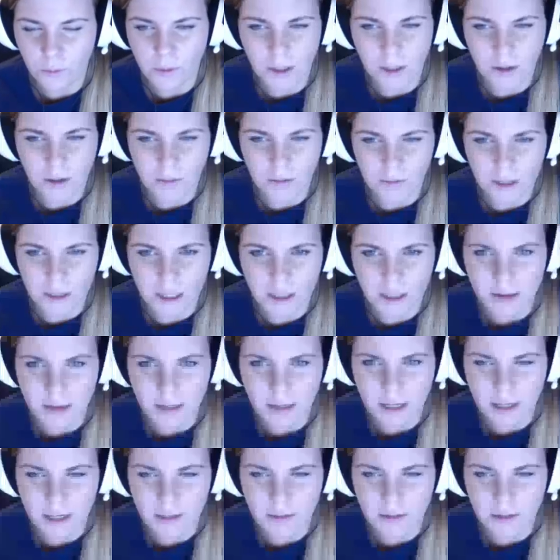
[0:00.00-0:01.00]
We don't need
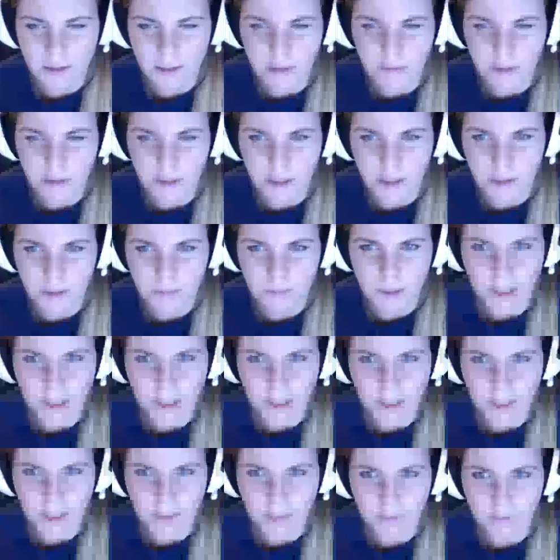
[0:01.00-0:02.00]
that, so I'm not gonna pick
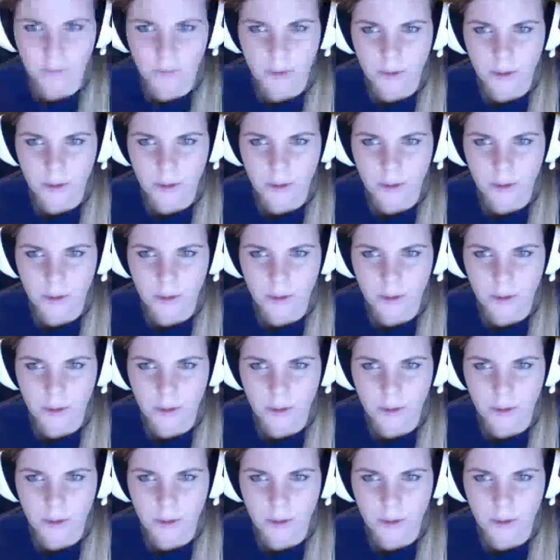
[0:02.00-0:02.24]
it up.